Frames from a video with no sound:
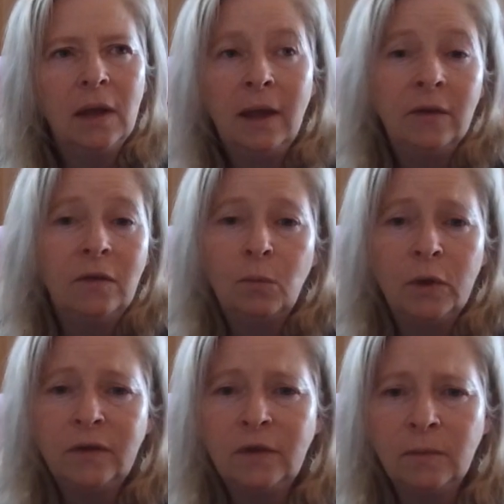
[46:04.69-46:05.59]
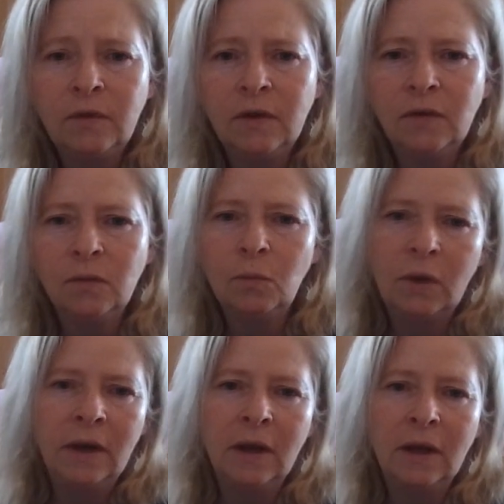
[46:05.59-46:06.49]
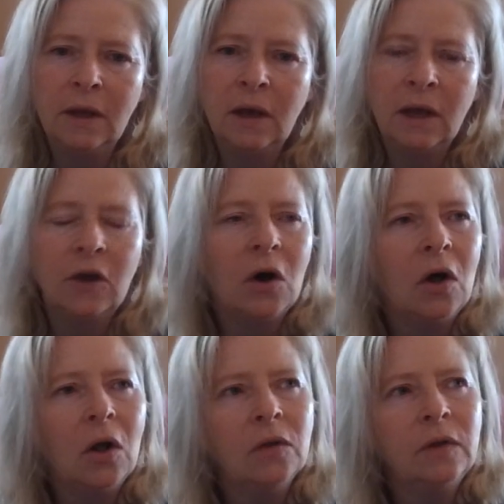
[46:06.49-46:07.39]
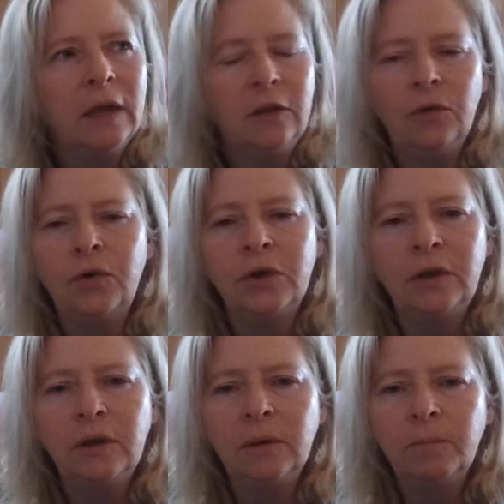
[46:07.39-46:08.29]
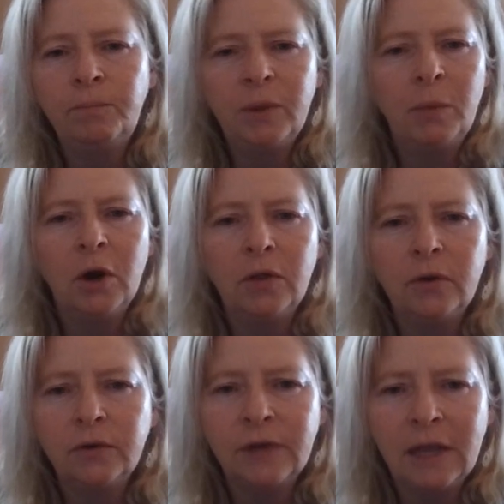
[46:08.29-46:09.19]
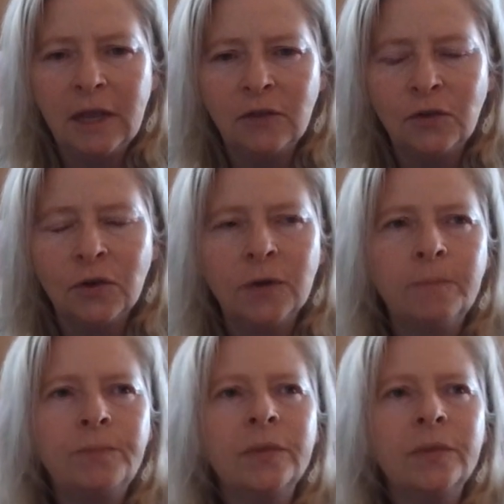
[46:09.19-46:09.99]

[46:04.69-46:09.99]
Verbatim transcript: and wisdom says, when I, I called and you couldn't be bothered to answer,